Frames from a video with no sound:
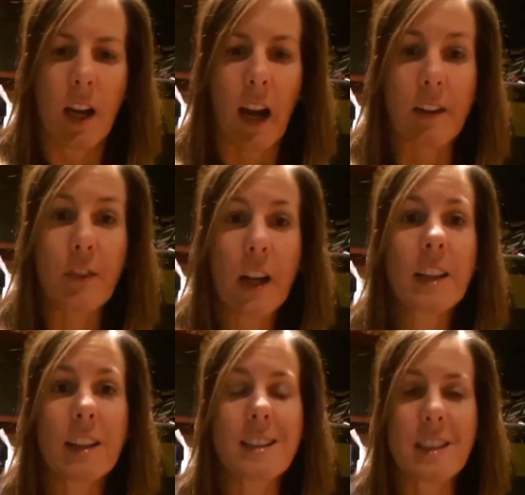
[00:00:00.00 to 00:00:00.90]
I
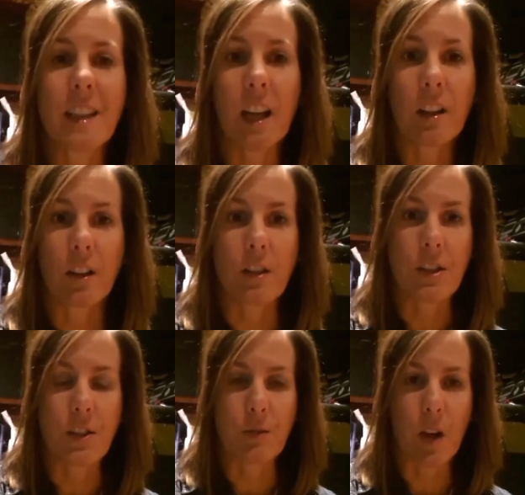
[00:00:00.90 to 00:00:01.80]
finally did get
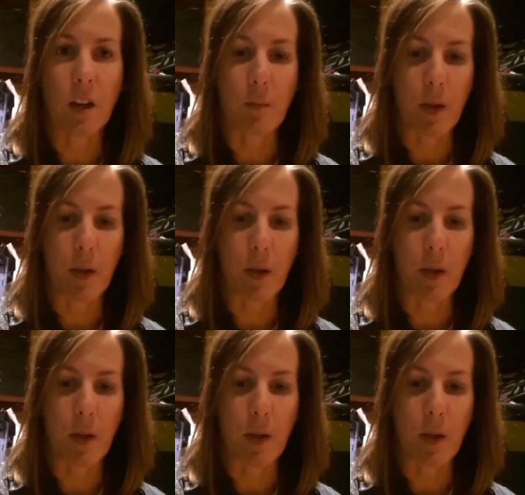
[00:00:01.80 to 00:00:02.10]
clearance to run,